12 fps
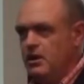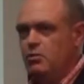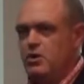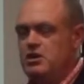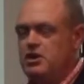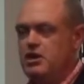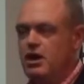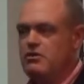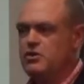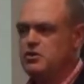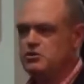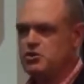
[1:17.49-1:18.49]
when you know
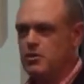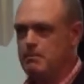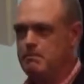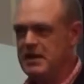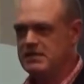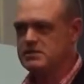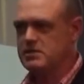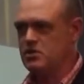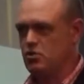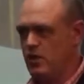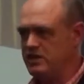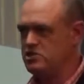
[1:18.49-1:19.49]
that you're doing big
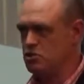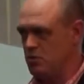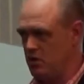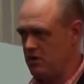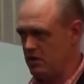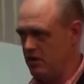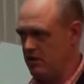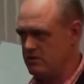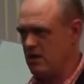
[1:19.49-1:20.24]
sequential workloads